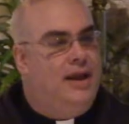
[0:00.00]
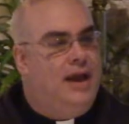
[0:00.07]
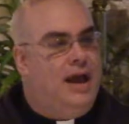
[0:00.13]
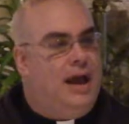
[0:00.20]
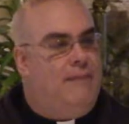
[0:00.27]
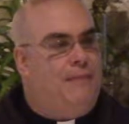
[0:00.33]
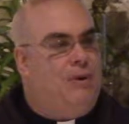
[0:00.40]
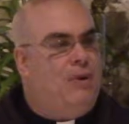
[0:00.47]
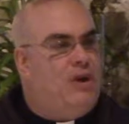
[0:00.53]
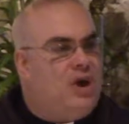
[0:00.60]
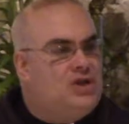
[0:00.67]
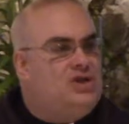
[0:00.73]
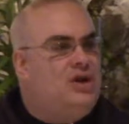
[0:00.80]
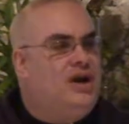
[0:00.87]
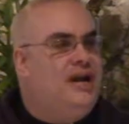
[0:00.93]
Uh, but we're
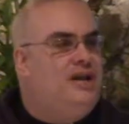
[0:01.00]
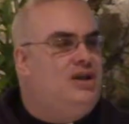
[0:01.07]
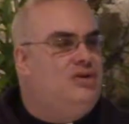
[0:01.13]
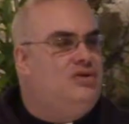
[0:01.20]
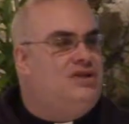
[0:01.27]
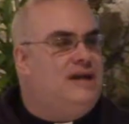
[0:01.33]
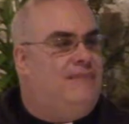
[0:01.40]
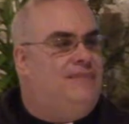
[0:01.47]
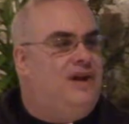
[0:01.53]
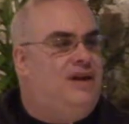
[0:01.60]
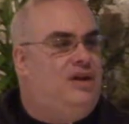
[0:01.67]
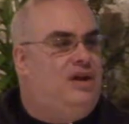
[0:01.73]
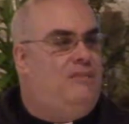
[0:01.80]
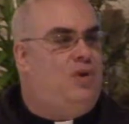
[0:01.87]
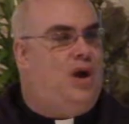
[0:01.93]
also going to do something a
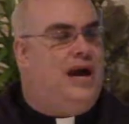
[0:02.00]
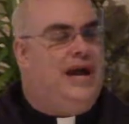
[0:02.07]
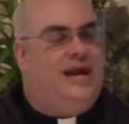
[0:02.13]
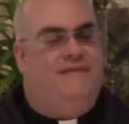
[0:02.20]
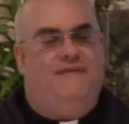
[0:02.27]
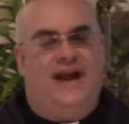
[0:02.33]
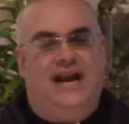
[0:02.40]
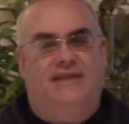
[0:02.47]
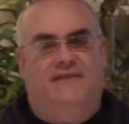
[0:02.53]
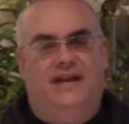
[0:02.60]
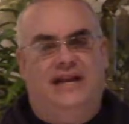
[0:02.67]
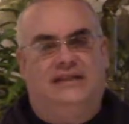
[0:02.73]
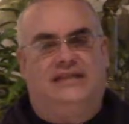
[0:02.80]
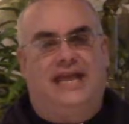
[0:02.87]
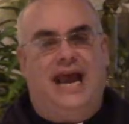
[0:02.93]
little more innovative
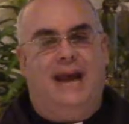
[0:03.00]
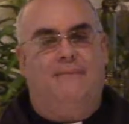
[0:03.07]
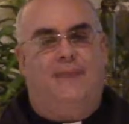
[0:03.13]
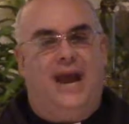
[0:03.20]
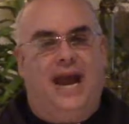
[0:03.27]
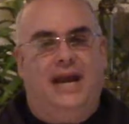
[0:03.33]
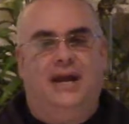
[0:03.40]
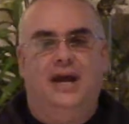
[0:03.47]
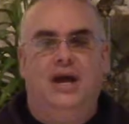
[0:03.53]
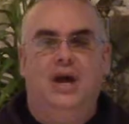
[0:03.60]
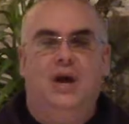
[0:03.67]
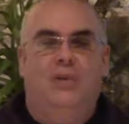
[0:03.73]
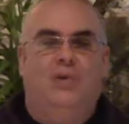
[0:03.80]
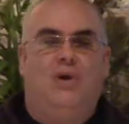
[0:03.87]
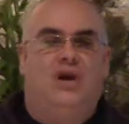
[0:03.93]
in this campaign.
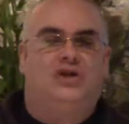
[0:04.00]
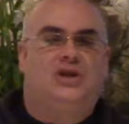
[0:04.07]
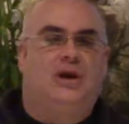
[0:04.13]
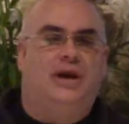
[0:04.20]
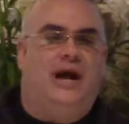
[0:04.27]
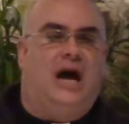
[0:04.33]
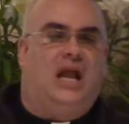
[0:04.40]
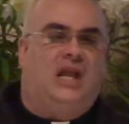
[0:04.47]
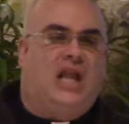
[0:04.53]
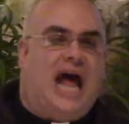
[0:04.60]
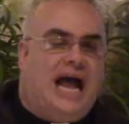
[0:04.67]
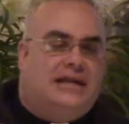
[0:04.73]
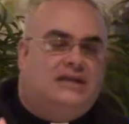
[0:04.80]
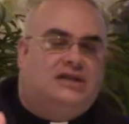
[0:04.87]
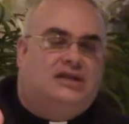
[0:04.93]
We're also going to
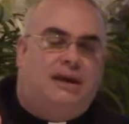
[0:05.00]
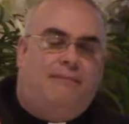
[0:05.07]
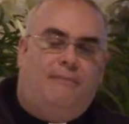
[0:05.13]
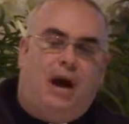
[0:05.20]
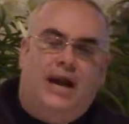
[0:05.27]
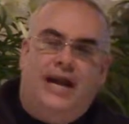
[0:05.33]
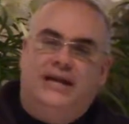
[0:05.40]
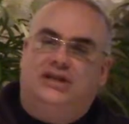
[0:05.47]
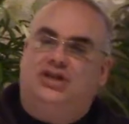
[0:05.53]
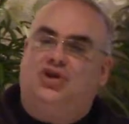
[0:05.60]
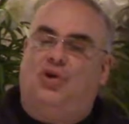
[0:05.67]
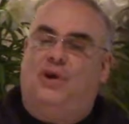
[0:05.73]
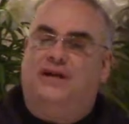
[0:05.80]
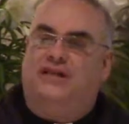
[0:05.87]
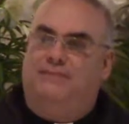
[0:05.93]
allot some monies
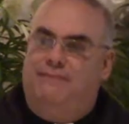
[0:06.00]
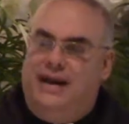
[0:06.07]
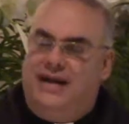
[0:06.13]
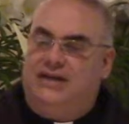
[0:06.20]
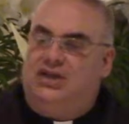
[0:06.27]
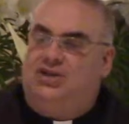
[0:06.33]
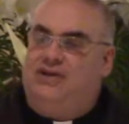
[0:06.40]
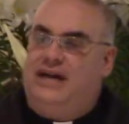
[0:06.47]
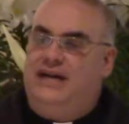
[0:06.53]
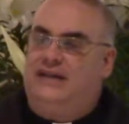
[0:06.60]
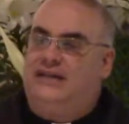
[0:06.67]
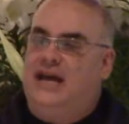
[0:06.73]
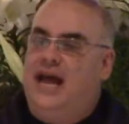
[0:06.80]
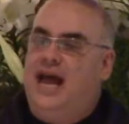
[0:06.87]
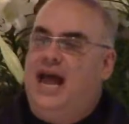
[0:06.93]
towards
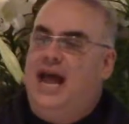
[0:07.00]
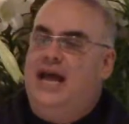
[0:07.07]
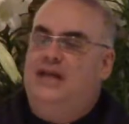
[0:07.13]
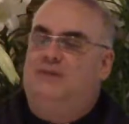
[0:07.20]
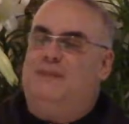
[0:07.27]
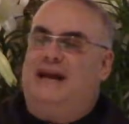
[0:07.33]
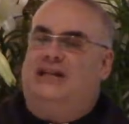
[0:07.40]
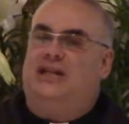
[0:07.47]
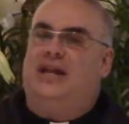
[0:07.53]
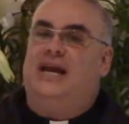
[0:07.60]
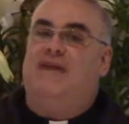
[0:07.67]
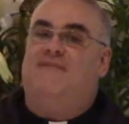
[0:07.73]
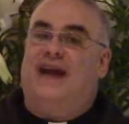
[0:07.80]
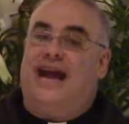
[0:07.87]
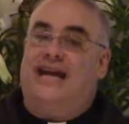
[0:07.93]
ministries, especially
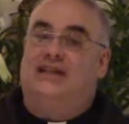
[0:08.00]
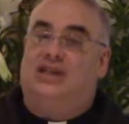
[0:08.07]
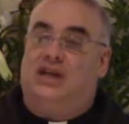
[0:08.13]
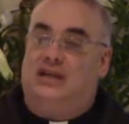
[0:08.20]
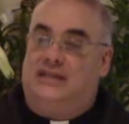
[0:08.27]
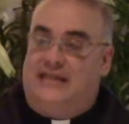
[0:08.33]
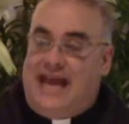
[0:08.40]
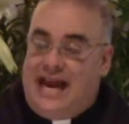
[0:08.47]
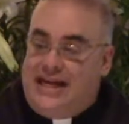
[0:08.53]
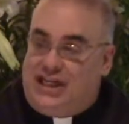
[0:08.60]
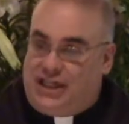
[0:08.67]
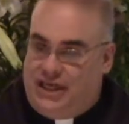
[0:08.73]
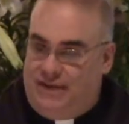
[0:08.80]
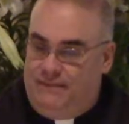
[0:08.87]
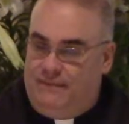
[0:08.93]

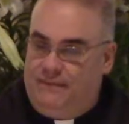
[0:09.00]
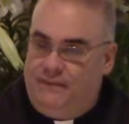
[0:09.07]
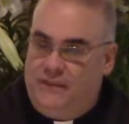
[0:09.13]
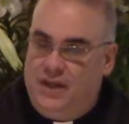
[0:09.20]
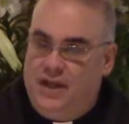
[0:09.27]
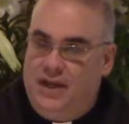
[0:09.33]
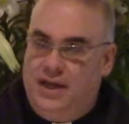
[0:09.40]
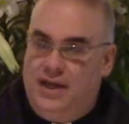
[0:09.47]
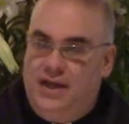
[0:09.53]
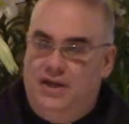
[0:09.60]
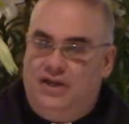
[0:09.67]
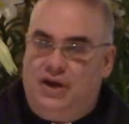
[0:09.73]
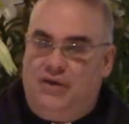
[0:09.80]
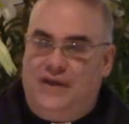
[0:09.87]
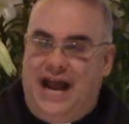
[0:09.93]
evangelization
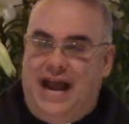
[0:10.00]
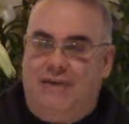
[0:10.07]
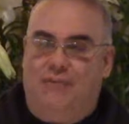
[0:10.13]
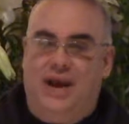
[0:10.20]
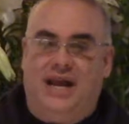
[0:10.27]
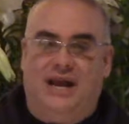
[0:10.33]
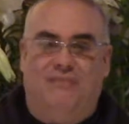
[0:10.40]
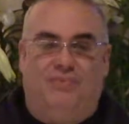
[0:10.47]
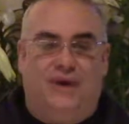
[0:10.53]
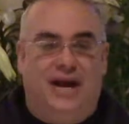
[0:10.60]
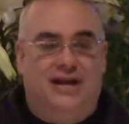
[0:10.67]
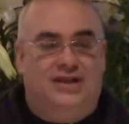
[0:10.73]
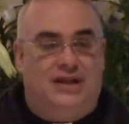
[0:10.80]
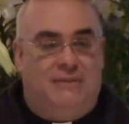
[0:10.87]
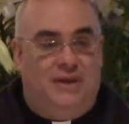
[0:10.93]
so that we can
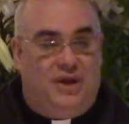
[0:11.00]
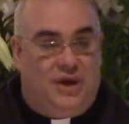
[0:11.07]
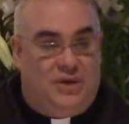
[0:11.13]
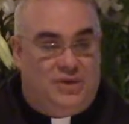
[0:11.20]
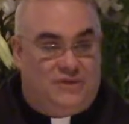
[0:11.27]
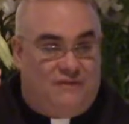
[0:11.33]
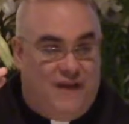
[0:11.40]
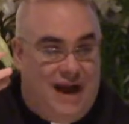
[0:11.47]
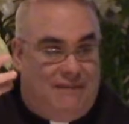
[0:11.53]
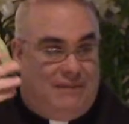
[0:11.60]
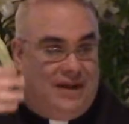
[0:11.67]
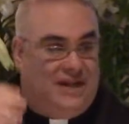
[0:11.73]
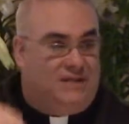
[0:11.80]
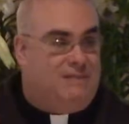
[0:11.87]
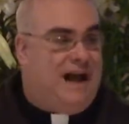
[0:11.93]
bring some of those
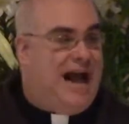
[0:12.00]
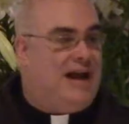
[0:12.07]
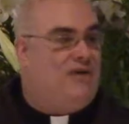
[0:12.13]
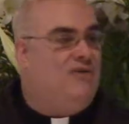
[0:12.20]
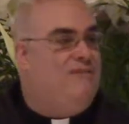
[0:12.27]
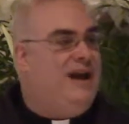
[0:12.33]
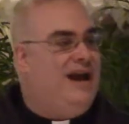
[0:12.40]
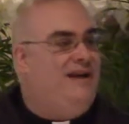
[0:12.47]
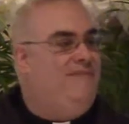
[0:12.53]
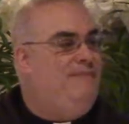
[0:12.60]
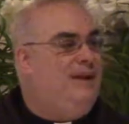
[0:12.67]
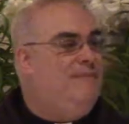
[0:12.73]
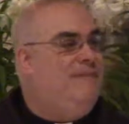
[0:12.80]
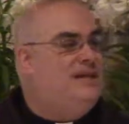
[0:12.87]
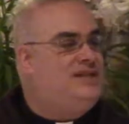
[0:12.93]
families back who may
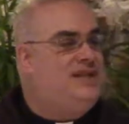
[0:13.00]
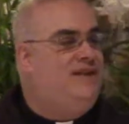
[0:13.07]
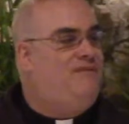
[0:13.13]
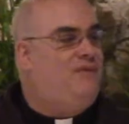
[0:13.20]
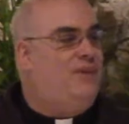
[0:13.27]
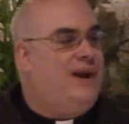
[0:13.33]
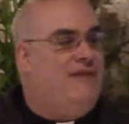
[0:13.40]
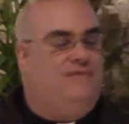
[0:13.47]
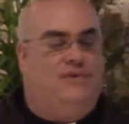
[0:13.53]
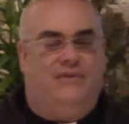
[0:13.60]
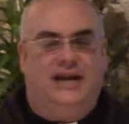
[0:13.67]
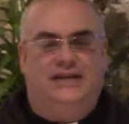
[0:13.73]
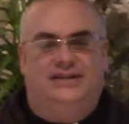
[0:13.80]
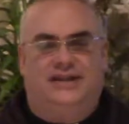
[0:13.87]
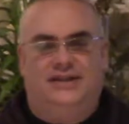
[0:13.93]
be missing for whatever
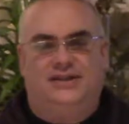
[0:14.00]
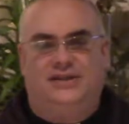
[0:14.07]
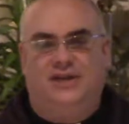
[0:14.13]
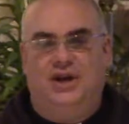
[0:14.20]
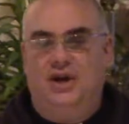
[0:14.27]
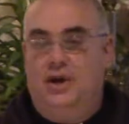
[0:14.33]
reasons.